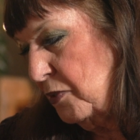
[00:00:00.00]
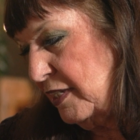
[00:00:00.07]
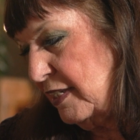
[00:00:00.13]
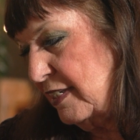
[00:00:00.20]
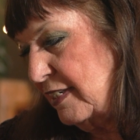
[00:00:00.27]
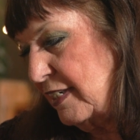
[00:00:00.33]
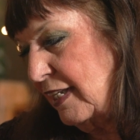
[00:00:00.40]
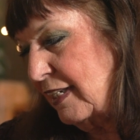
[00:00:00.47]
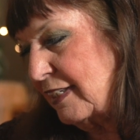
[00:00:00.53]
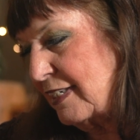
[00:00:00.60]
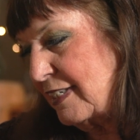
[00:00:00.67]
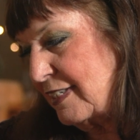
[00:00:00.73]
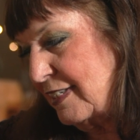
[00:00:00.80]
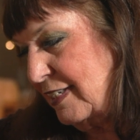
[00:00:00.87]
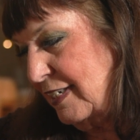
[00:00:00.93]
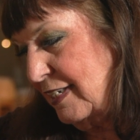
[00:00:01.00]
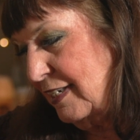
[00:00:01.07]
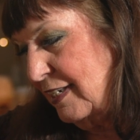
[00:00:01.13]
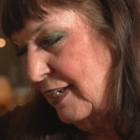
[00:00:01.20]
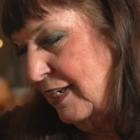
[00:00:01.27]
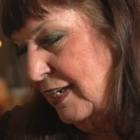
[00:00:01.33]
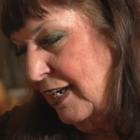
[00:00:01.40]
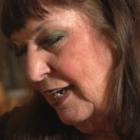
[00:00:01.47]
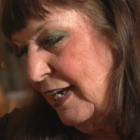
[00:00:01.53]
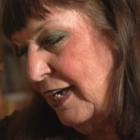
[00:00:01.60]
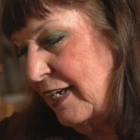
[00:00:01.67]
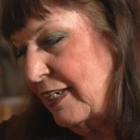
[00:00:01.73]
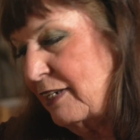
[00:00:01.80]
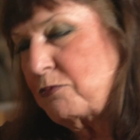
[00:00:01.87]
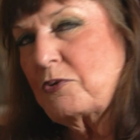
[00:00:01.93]
with delicacy
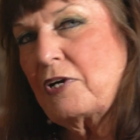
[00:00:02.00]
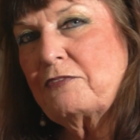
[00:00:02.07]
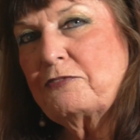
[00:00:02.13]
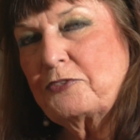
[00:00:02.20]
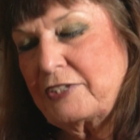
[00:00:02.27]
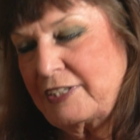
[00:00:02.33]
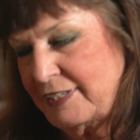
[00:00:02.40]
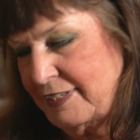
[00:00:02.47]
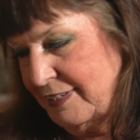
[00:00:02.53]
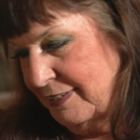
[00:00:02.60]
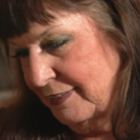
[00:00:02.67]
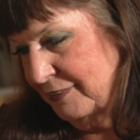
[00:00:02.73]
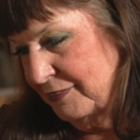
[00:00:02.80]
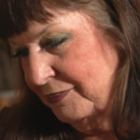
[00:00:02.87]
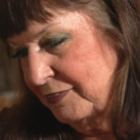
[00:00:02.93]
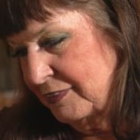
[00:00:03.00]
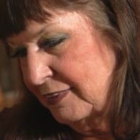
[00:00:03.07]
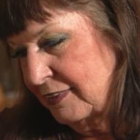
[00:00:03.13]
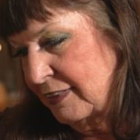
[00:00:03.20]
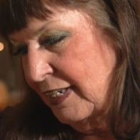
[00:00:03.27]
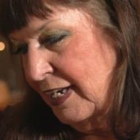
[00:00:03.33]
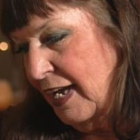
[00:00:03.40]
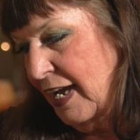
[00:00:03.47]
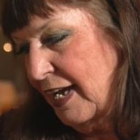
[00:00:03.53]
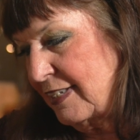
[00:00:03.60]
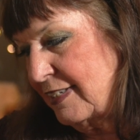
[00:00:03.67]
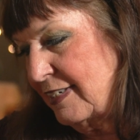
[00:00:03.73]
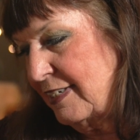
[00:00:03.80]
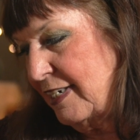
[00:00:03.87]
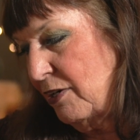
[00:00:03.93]
and in reverence.
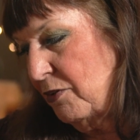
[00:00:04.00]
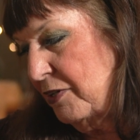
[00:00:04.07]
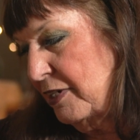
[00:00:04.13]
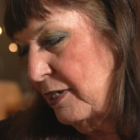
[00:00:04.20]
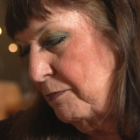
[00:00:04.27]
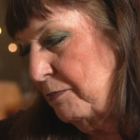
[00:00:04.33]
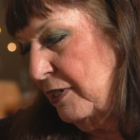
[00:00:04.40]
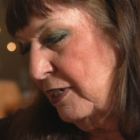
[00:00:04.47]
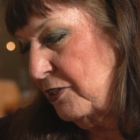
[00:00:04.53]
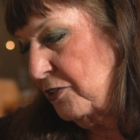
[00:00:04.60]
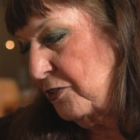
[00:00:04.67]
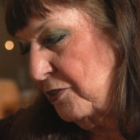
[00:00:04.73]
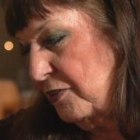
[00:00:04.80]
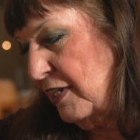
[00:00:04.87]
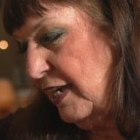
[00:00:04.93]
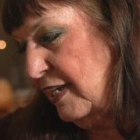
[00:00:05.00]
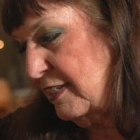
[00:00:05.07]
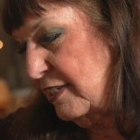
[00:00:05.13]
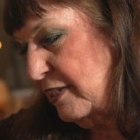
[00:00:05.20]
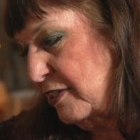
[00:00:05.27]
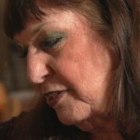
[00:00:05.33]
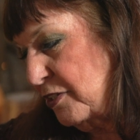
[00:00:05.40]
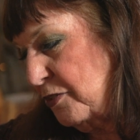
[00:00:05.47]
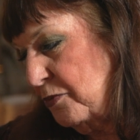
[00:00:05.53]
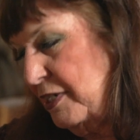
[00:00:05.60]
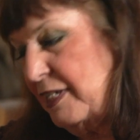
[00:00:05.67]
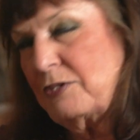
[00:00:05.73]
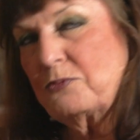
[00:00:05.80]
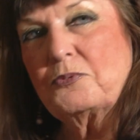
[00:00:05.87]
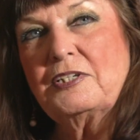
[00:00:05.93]
As daring a picture as the
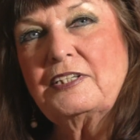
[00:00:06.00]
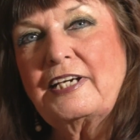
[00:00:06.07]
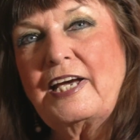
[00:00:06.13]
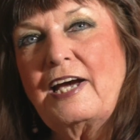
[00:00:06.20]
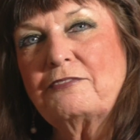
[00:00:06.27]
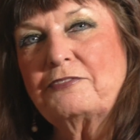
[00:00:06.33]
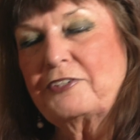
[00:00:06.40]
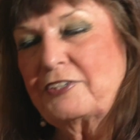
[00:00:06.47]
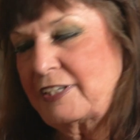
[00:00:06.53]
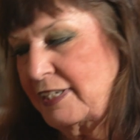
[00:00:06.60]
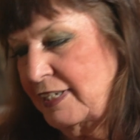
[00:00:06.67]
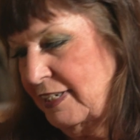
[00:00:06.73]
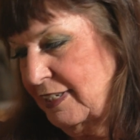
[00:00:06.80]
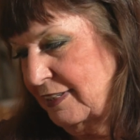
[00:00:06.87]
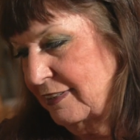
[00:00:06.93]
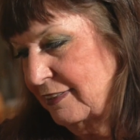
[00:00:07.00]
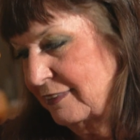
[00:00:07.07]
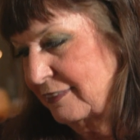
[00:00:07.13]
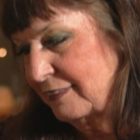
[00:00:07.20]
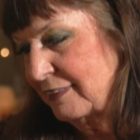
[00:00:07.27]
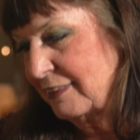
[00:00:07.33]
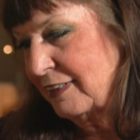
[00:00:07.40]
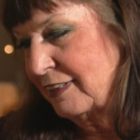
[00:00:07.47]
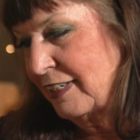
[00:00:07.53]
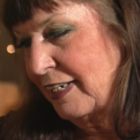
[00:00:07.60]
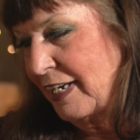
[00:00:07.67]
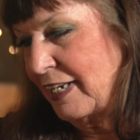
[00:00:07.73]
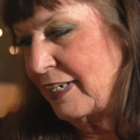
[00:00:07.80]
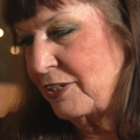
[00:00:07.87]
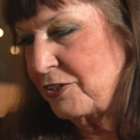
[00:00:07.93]
screen will ever get.
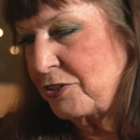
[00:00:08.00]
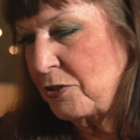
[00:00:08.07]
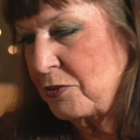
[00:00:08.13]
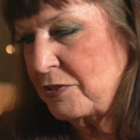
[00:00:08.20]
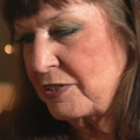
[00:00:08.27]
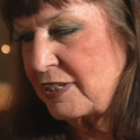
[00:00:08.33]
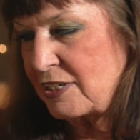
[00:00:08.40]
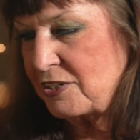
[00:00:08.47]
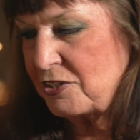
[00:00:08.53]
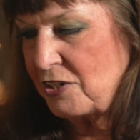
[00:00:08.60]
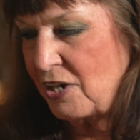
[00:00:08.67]
And it shows a